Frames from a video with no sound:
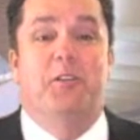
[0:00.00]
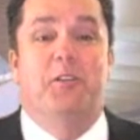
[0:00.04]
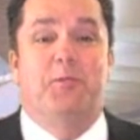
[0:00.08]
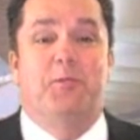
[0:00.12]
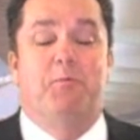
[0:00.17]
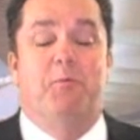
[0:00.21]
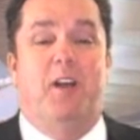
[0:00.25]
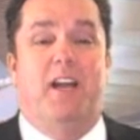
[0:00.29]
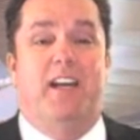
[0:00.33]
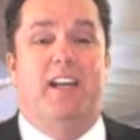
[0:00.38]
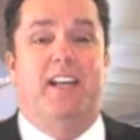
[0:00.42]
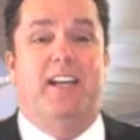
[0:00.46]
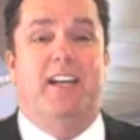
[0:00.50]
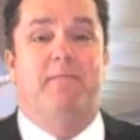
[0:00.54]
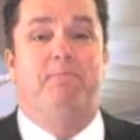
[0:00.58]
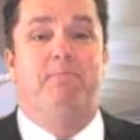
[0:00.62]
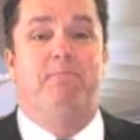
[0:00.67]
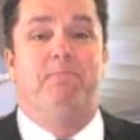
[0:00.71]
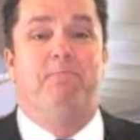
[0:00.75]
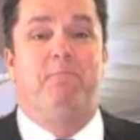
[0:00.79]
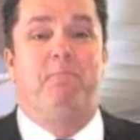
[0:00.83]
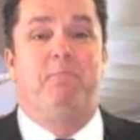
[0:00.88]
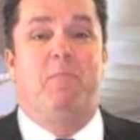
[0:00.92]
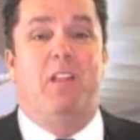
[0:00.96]
Chris Brady.
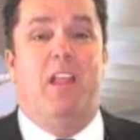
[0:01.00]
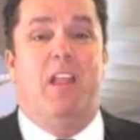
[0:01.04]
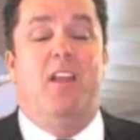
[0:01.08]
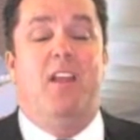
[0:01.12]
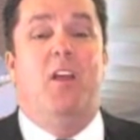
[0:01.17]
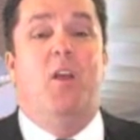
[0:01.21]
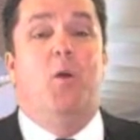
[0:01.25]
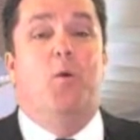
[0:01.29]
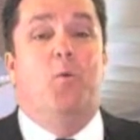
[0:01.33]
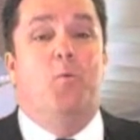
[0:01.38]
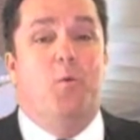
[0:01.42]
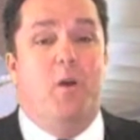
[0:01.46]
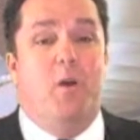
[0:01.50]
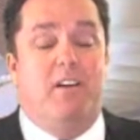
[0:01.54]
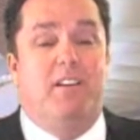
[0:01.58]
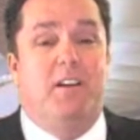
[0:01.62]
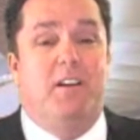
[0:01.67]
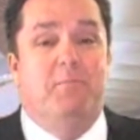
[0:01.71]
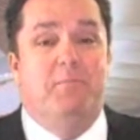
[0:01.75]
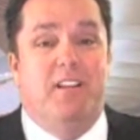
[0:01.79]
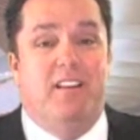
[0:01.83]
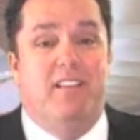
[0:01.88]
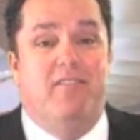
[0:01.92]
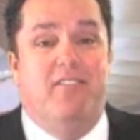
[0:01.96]

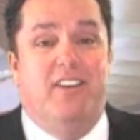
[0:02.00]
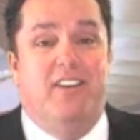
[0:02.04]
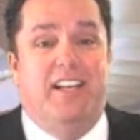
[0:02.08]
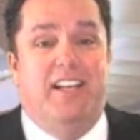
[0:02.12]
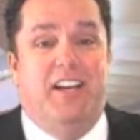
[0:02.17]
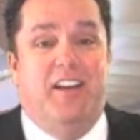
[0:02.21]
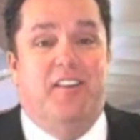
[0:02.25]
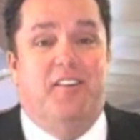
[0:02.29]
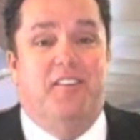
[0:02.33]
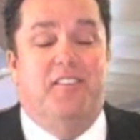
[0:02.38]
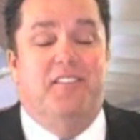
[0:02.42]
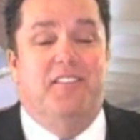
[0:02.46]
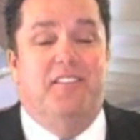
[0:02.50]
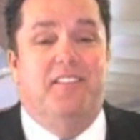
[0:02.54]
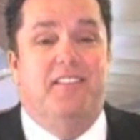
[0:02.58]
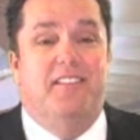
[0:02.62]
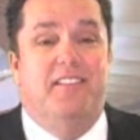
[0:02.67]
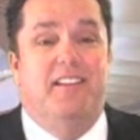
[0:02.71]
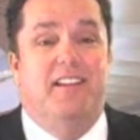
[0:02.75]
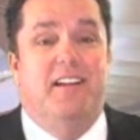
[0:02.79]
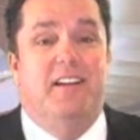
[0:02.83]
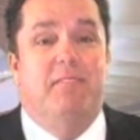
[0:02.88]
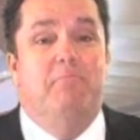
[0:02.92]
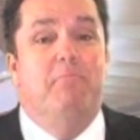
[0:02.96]
Welcome to the video.
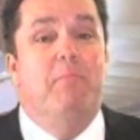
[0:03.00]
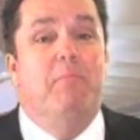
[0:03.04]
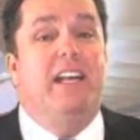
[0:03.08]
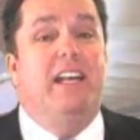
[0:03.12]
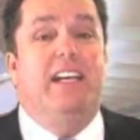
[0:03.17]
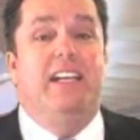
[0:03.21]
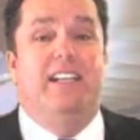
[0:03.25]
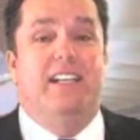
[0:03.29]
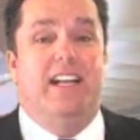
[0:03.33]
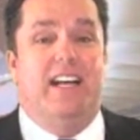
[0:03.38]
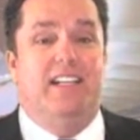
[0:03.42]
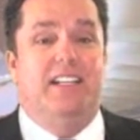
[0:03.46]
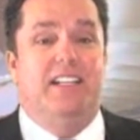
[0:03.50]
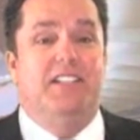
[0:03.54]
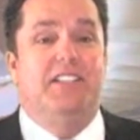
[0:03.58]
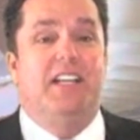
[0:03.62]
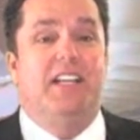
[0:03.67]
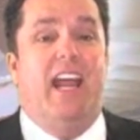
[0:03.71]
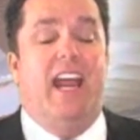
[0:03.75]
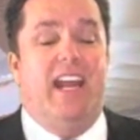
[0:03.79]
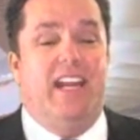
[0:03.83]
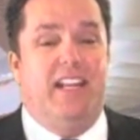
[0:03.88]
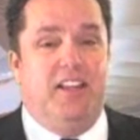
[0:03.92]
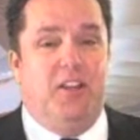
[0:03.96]
Many dentists
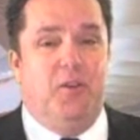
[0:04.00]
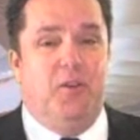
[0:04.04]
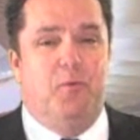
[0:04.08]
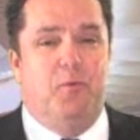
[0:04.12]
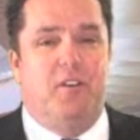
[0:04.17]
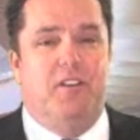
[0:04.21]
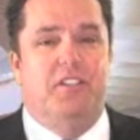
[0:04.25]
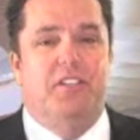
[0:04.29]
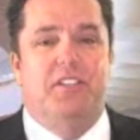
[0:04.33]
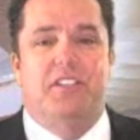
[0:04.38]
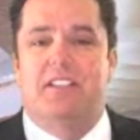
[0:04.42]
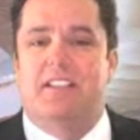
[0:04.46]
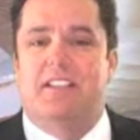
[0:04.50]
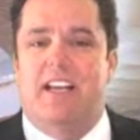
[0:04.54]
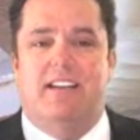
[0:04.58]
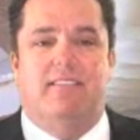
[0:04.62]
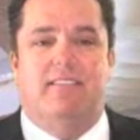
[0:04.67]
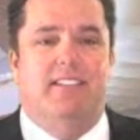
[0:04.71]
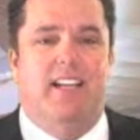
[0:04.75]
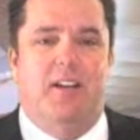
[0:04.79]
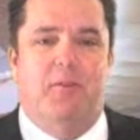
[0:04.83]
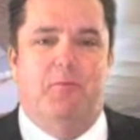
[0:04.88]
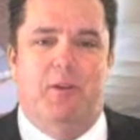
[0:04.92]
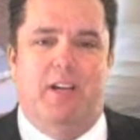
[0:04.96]
hate the word
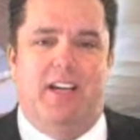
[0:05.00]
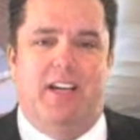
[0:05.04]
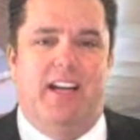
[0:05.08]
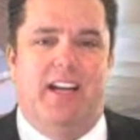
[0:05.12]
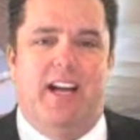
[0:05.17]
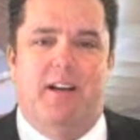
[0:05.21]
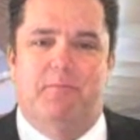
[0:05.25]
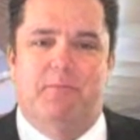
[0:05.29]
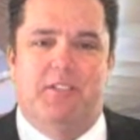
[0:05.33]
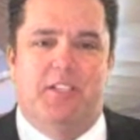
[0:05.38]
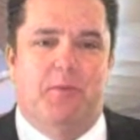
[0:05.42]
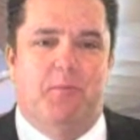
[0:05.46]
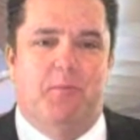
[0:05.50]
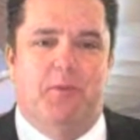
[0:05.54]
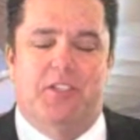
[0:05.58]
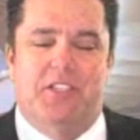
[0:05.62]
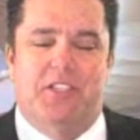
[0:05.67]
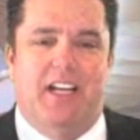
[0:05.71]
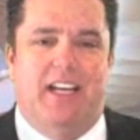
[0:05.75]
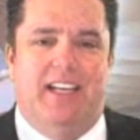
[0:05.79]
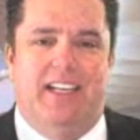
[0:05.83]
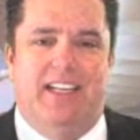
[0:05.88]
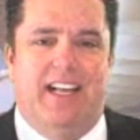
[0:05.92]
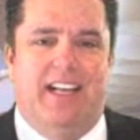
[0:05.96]
selling when it comes to
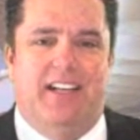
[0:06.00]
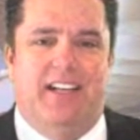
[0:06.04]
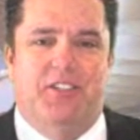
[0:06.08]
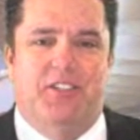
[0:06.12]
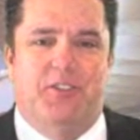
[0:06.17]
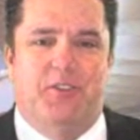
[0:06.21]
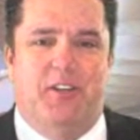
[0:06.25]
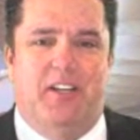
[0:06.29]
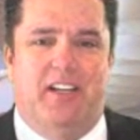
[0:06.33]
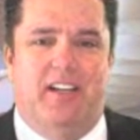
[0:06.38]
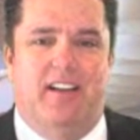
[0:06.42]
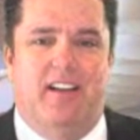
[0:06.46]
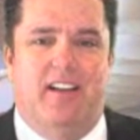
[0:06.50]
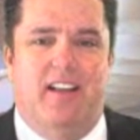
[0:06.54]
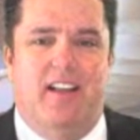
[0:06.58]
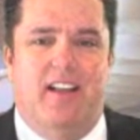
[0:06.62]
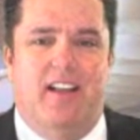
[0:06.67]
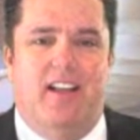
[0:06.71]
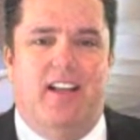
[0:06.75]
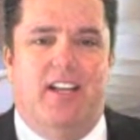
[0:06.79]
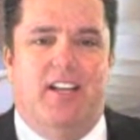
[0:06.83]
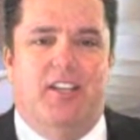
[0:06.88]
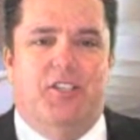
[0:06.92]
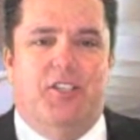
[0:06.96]
presenting dentistry.
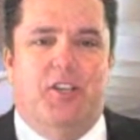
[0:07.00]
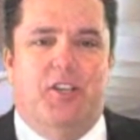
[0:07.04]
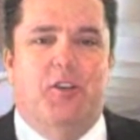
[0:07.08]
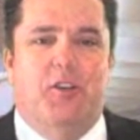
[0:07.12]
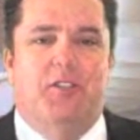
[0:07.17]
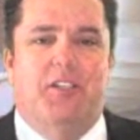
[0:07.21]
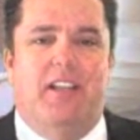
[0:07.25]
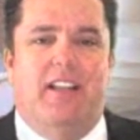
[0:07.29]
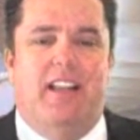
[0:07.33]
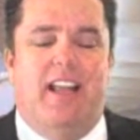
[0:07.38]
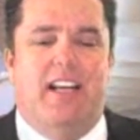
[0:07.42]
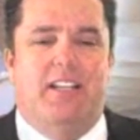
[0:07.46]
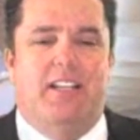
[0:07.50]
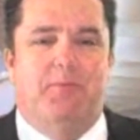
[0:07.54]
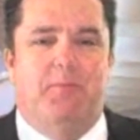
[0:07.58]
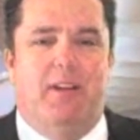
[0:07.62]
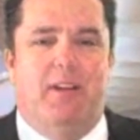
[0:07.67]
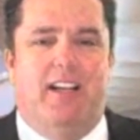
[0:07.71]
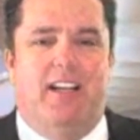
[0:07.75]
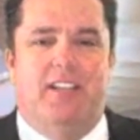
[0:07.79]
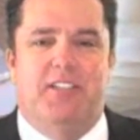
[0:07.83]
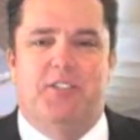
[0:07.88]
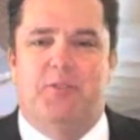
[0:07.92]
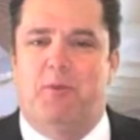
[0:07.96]
Usually that's
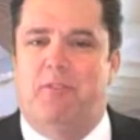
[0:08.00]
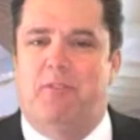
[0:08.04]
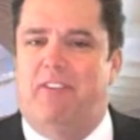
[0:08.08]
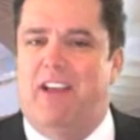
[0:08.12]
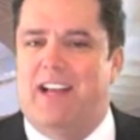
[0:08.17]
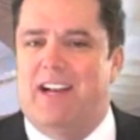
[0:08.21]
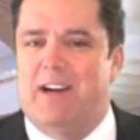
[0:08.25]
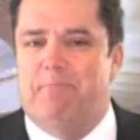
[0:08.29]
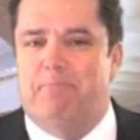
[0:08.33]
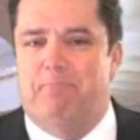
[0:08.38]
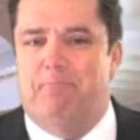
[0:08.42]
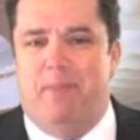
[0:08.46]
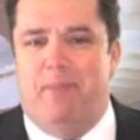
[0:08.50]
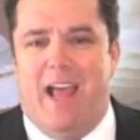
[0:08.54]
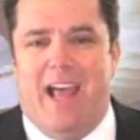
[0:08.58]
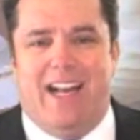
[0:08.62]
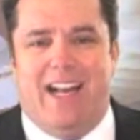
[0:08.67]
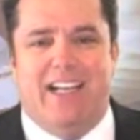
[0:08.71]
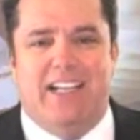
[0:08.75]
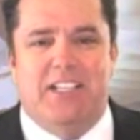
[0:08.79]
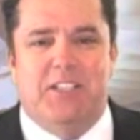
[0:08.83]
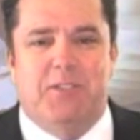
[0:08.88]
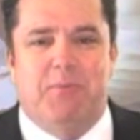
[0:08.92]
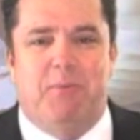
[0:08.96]
because we've had a
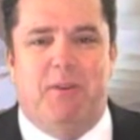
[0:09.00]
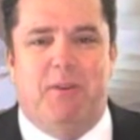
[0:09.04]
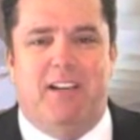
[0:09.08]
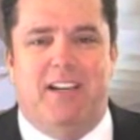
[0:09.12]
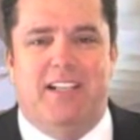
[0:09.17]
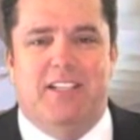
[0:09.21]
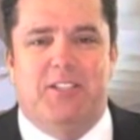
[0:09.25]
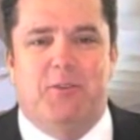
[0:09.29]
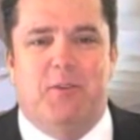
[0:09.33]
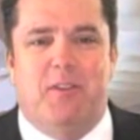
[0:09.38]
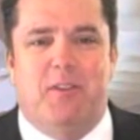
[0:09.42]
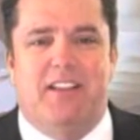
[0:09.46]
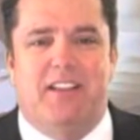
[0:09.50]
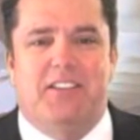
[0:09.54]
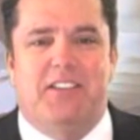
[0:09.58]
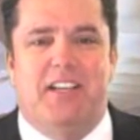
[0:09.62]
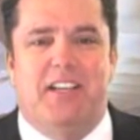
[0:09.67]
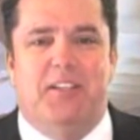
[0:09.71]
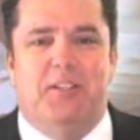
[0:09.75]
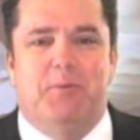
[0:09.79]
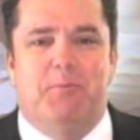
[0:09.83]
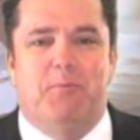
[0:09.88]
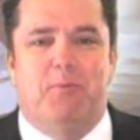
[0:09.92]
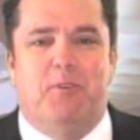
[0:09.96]
bad experience with a
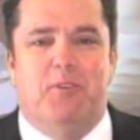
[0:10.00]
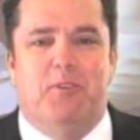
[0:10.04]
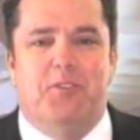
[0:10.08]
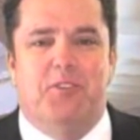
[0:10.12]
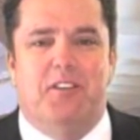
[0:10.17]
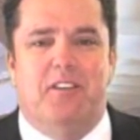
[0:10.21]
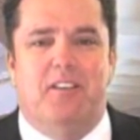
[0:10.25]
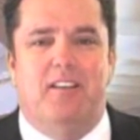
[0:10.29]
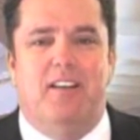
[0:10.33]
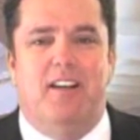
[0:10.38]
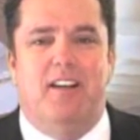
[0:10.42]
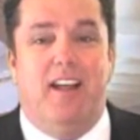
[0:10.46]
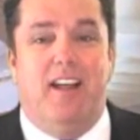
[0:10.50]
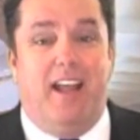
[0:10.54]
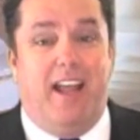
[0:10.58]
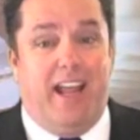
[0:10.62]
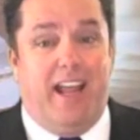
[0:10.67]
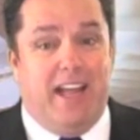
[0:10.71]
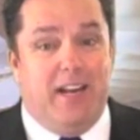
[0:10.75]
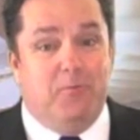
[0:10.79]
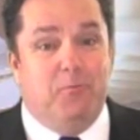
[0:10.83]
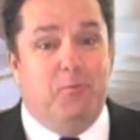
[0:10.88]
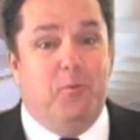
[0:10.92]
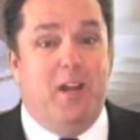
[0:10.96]
salesperson
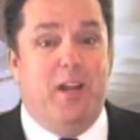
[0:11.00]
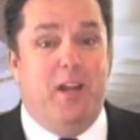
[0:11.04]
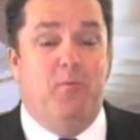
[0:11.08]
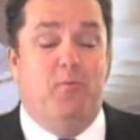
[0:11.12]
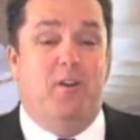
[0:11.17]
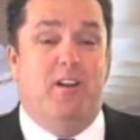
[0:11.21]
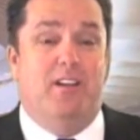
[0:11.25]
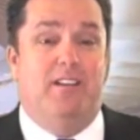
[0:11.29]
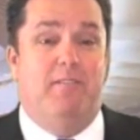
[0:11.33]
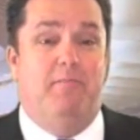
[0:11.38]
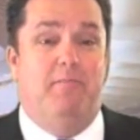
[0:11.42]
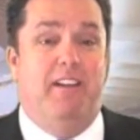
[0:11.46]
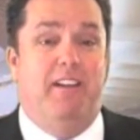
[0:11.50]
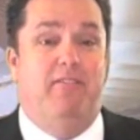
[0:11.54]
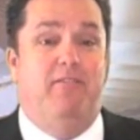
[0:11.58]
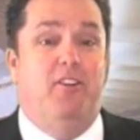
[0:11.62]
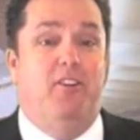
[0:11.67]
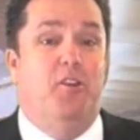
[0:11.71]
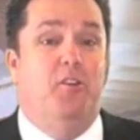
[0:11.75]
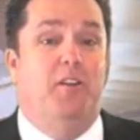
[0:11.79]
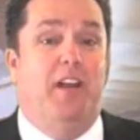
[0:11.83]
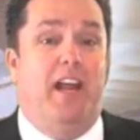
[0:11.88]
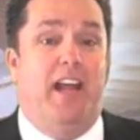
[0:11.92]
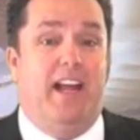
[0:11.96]
and we want to be
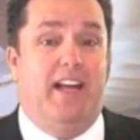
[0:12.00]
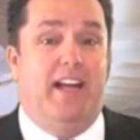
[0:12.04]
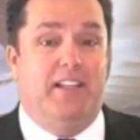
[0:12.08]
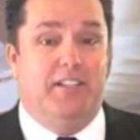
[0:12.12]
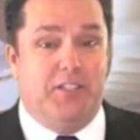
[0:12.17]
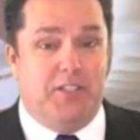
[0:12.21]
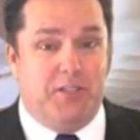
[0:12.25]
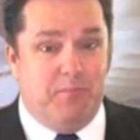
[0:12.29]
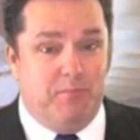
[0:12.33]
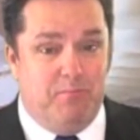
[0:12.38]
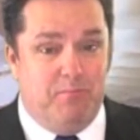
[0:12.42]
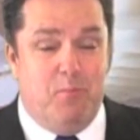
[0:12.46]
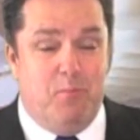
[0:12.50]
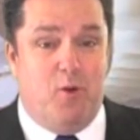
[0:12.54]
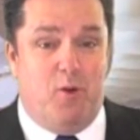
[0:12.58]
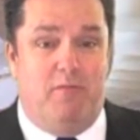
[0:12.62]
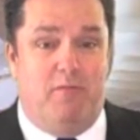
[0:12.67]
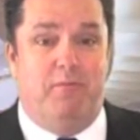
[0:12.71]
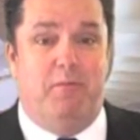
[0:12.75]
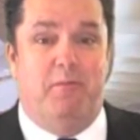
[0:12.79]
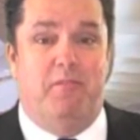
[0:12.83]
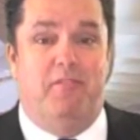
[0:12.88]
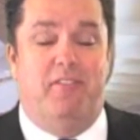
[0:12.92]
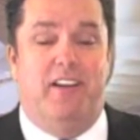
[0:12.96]
viewed as more
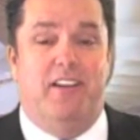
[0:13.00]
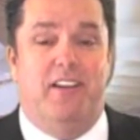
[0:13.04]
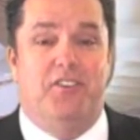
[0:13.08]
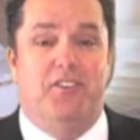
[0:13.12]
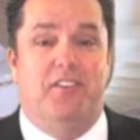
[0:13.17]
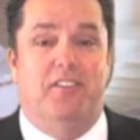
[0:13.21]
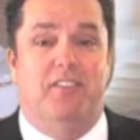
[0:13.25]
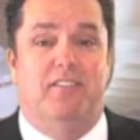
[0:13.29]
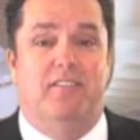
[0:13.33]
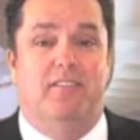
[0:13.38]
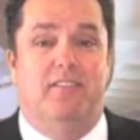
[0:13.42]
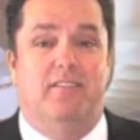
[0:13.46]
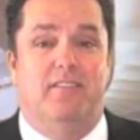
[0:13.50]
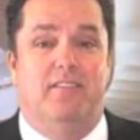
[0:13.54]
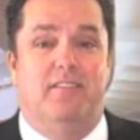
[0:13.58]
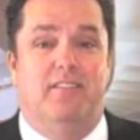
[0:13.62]
professional.